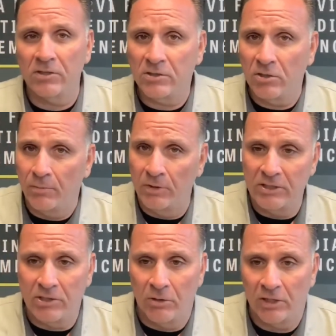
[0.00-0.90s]
So please
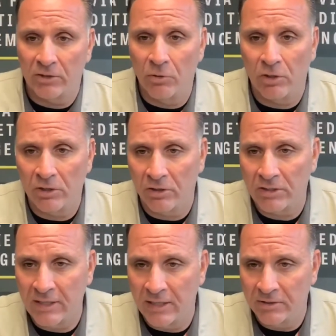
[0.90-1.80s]
don't ignore your
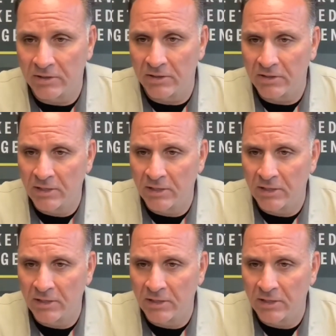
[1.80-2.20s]
extensions.